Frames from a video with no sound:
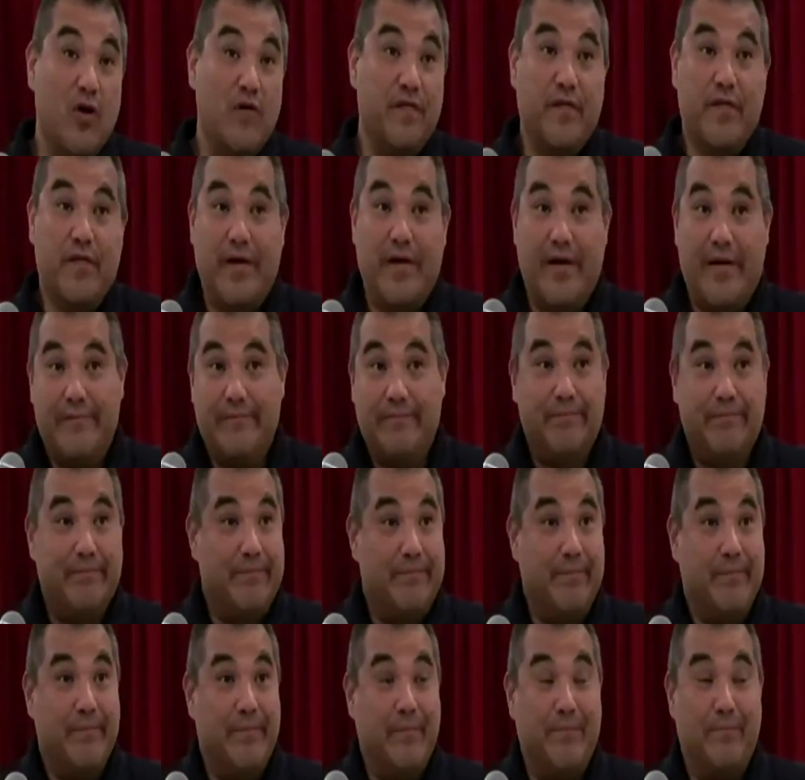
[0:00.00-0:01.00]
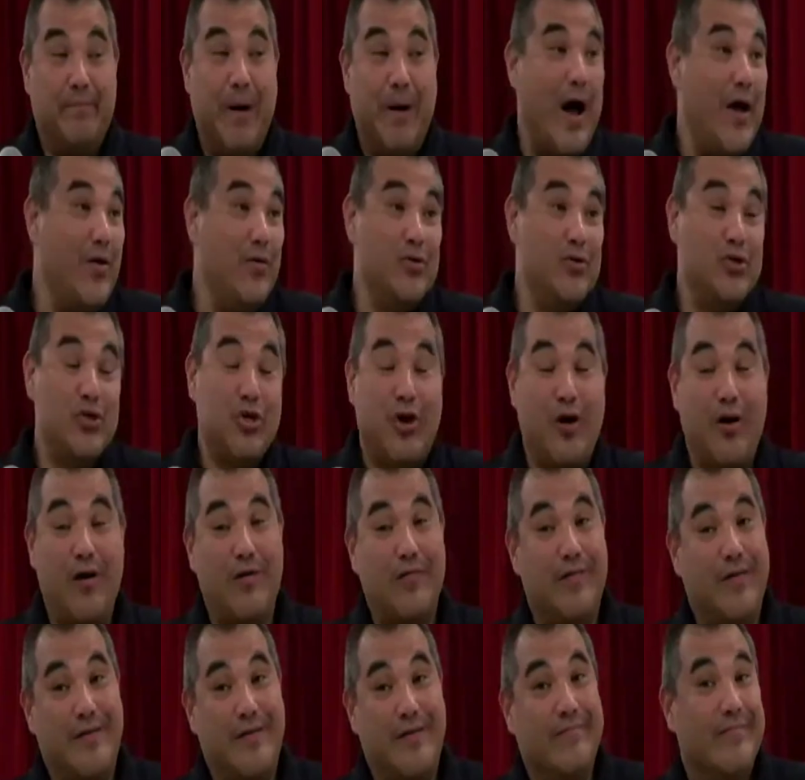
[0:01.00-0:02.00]
for biochar,
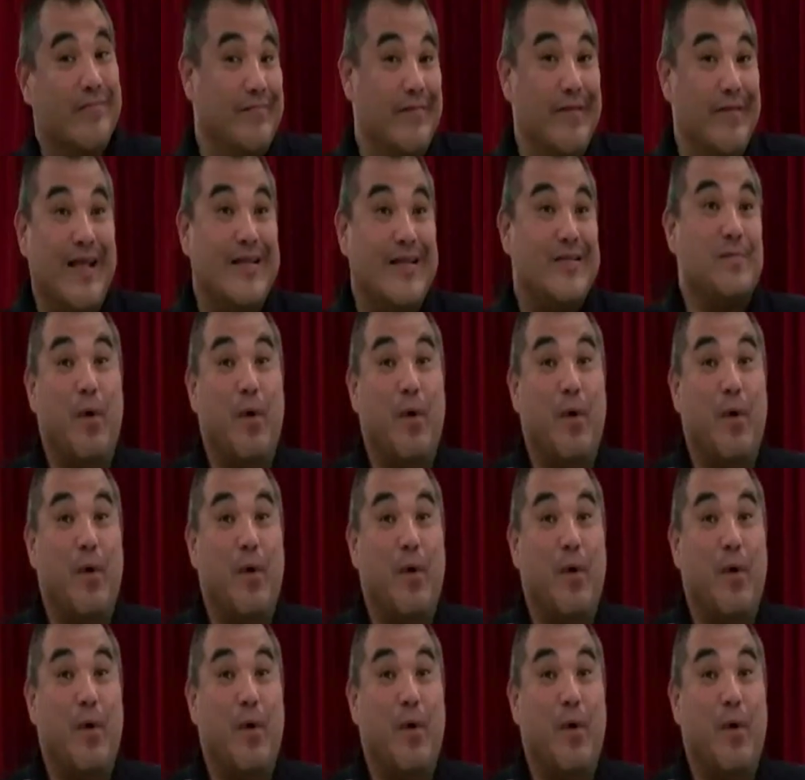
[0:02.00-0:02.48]
then that's